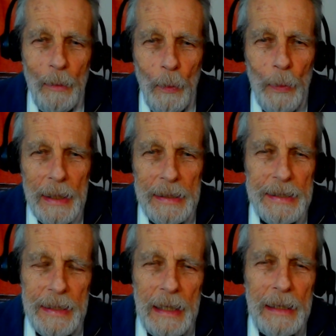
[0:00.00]
We can
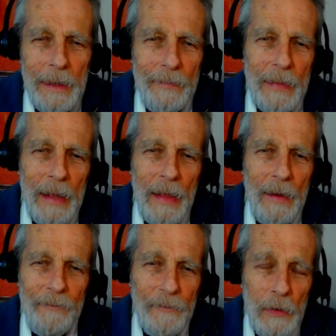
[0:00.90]
see it
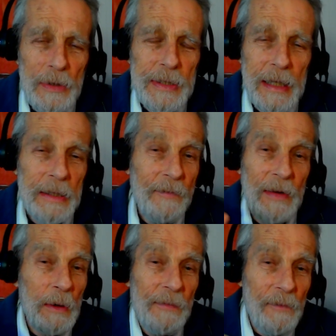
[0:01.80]
first in the
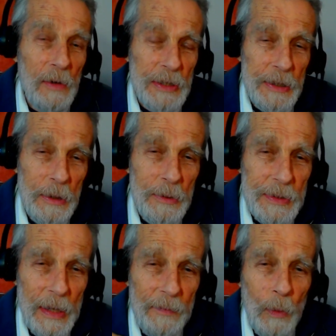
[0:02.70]
very first
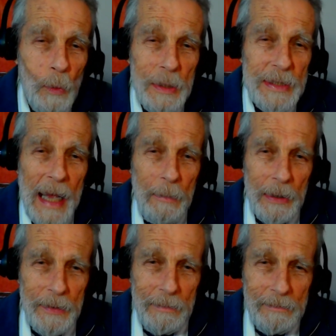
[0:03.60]
use of the word Sabbath.